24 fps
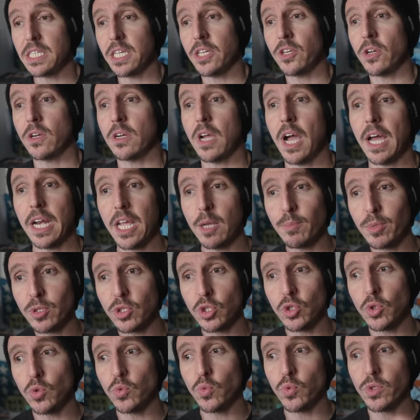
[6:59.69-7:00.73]
and you're not able
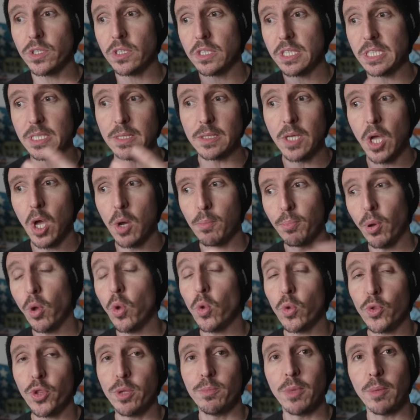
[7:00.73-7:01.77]
to really
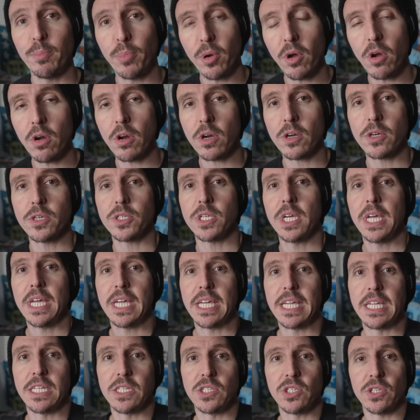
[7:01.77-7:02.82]
pull them apart
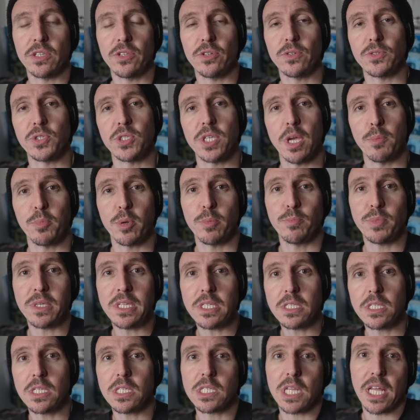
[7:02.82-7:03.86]
into little separate
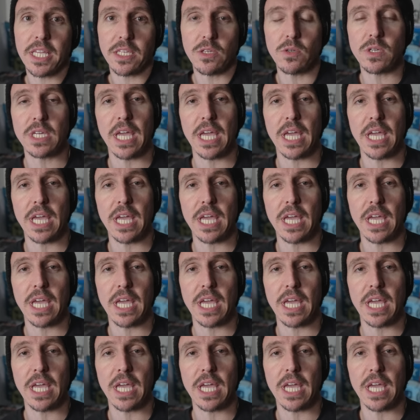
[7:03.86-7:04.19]
pieces like you